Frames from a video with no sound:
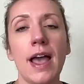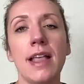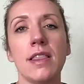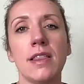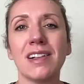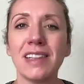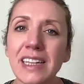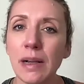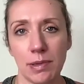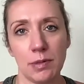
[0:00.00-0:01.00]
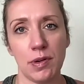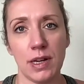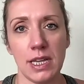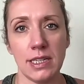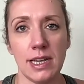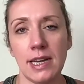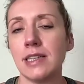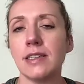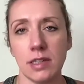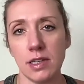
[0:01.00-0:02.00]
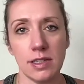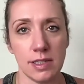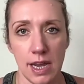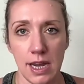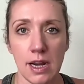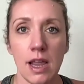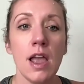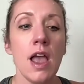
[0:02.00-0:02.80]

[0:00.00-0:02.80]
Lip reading: And the cleanup is pretty easy and it doesn't stain.